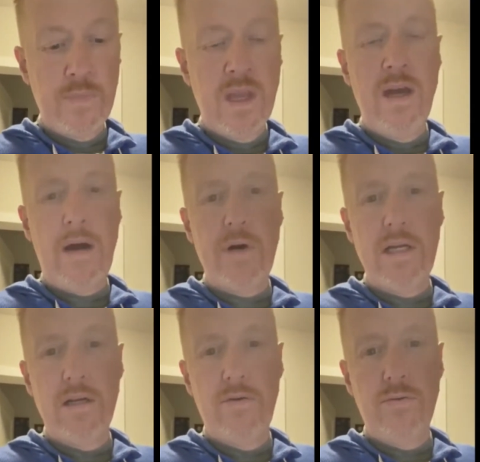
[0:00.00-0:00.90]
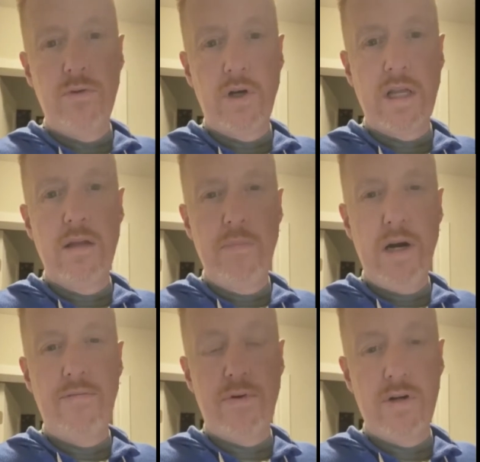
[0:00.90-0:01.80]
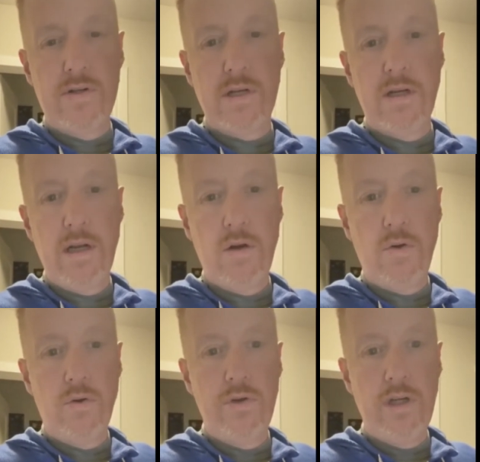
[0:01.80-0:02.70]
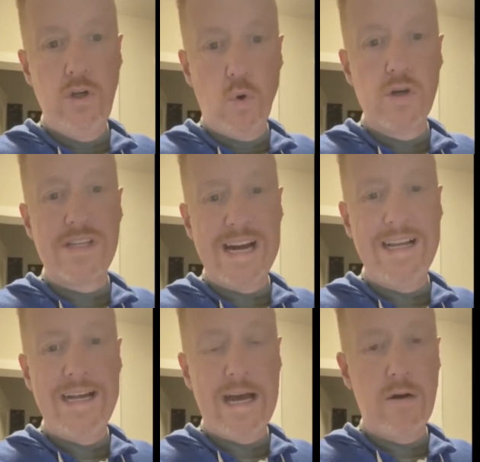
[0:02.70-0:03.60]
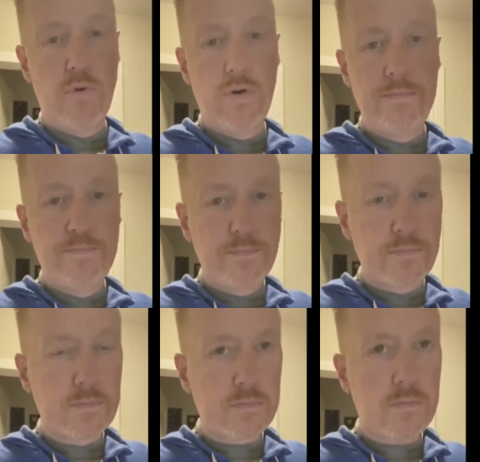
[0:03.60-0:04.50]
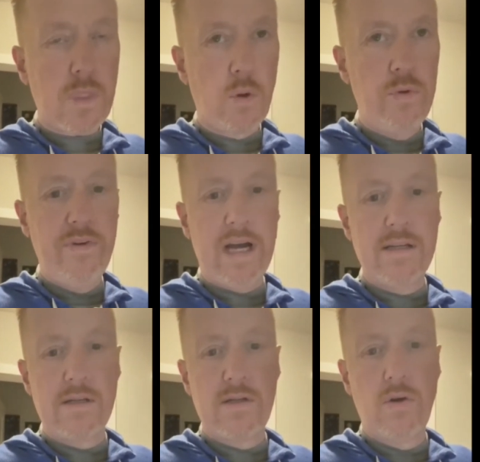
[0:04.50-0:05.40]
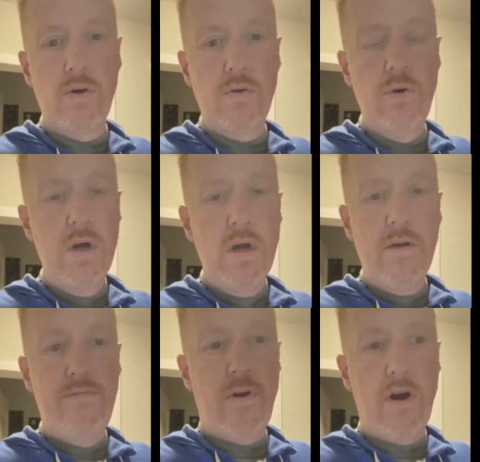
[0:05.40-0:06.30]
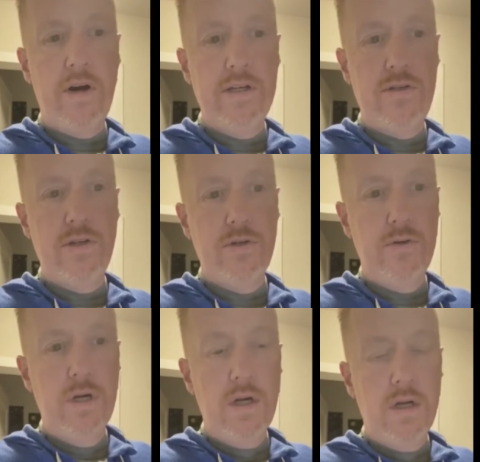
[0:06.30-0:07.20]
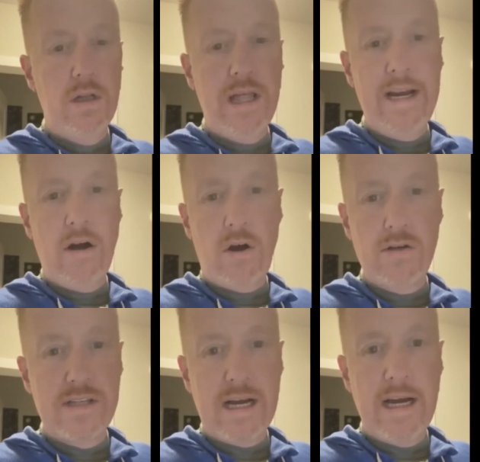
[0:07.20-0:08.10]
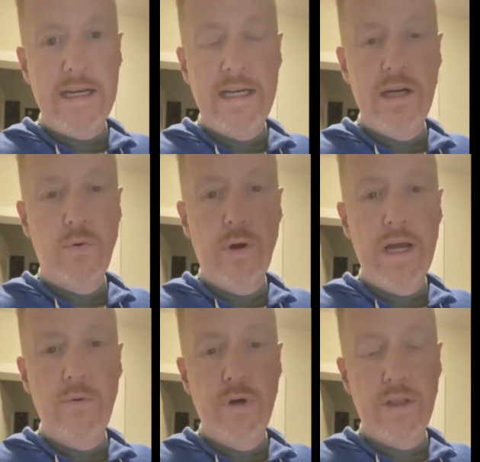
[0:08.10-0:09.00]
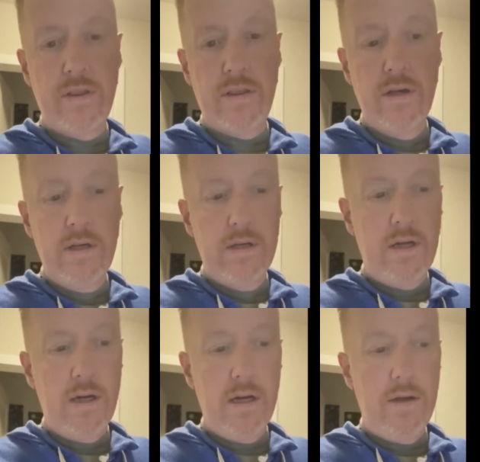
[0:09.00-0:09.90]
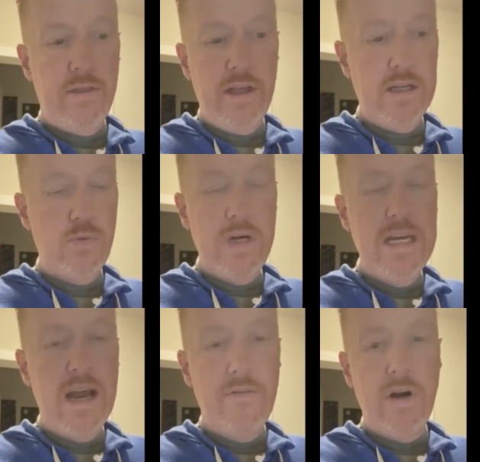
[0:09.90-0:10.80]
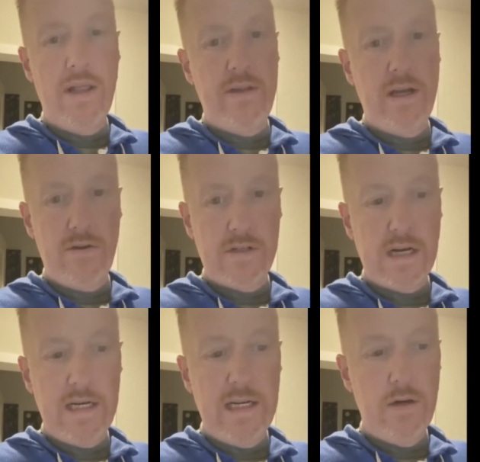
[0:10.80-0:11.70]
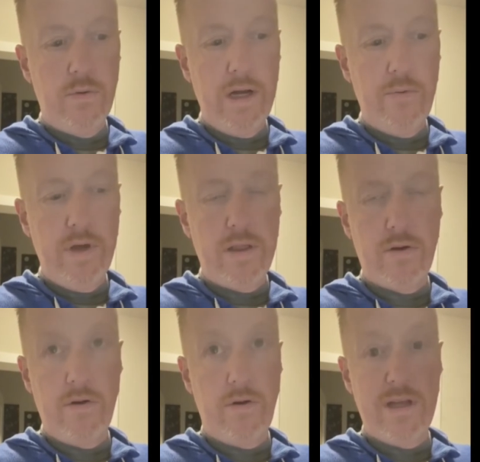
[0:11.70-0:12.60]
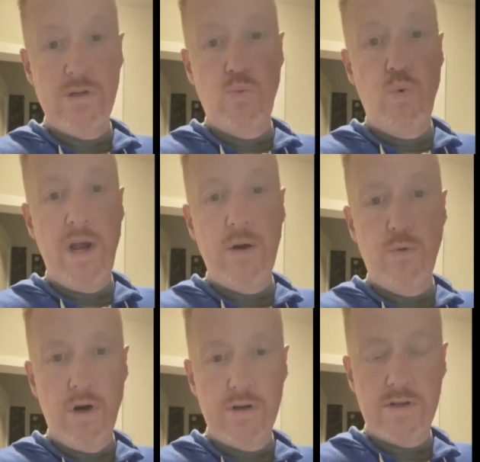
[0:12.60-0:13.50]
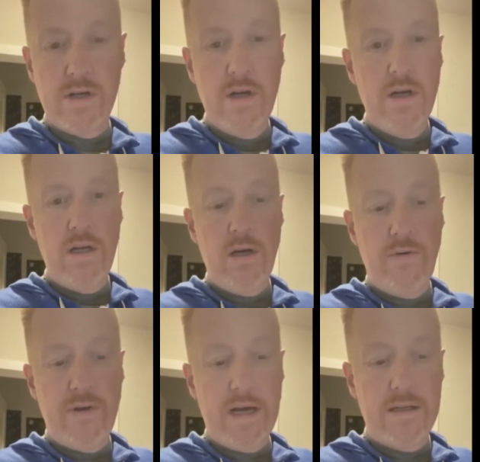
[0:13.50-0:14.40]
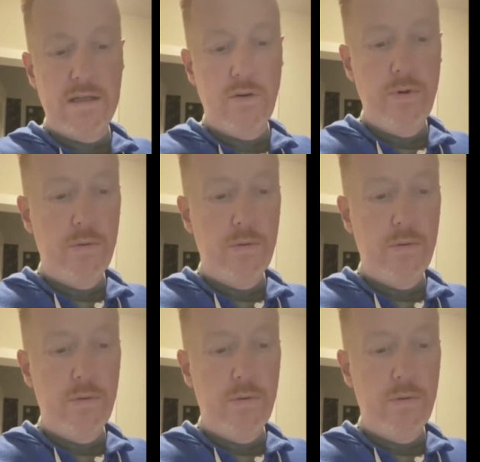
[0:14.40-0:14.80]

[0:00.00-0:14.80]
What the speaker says: how about you look in the mirror first and hold your side accountable? We've gotten so far into letting our side get away with things we'd never let the other side get away with, or things way worse. You know, we were